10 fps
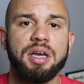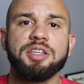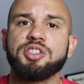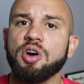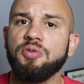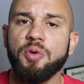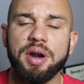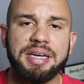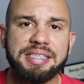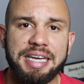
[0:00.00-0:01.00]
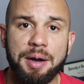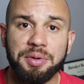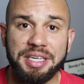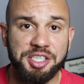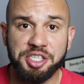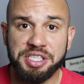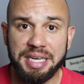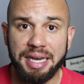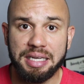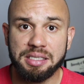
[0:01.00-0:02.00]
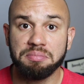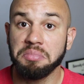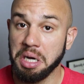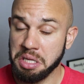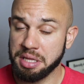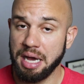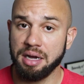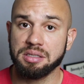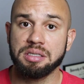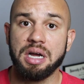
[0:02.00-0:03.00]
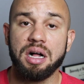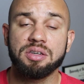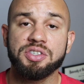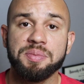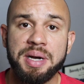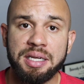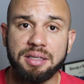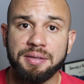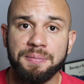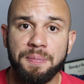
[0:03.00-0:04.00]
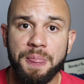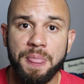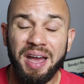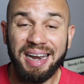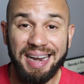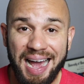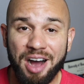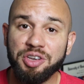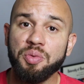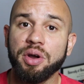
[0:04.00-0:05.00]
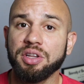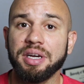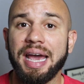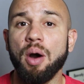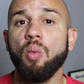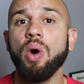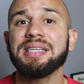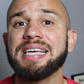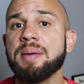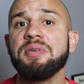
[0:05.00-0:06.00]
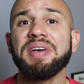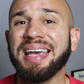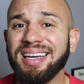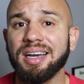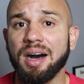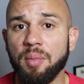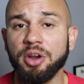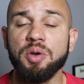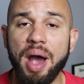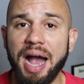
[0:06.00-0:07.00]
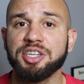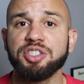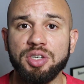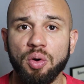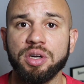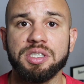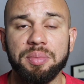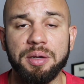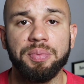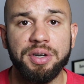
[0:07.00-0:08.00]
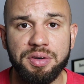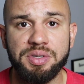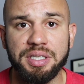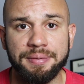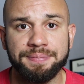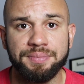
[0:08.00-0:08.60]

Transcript: And so for an example, let's just say it's $1,000 a month. Now you want to look at what type of income are you actually going to be producing,